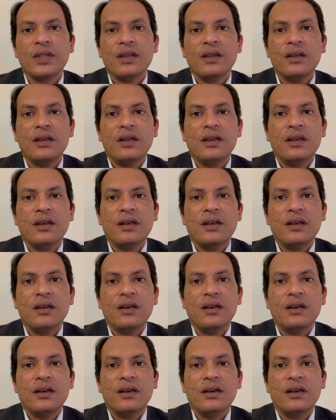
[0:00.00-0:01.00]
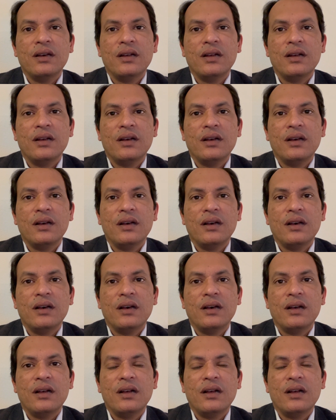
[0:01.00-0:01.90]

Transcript: (no one is talking)